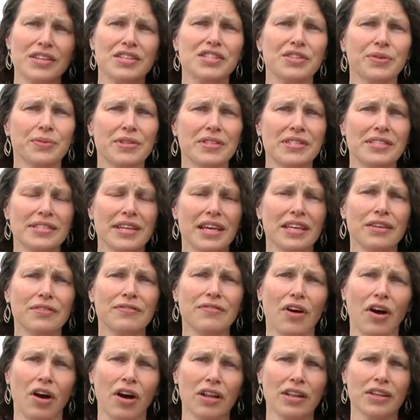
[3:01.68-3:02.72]
So instead of
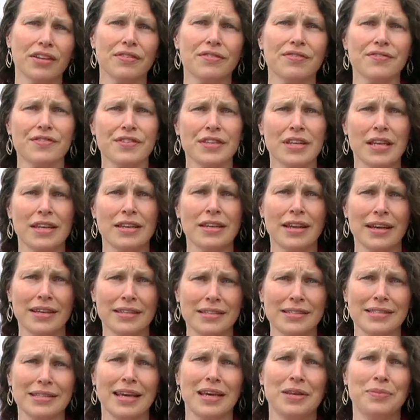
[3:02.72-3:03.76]
olives,
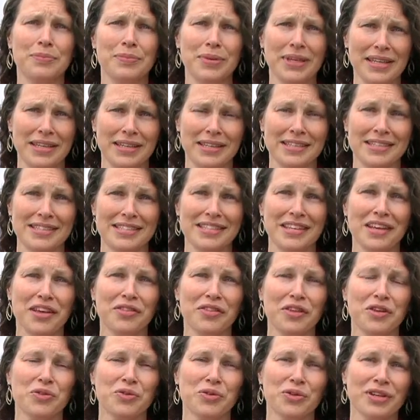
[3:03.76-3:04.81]
nuts, and beans,
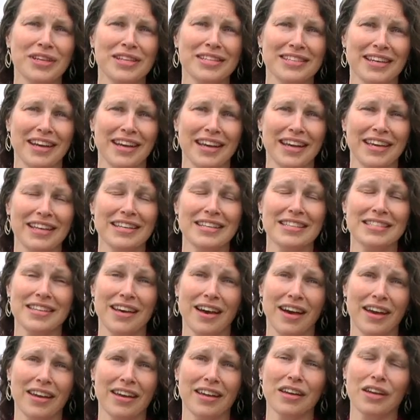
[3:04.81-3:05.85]
the Nordic diet is high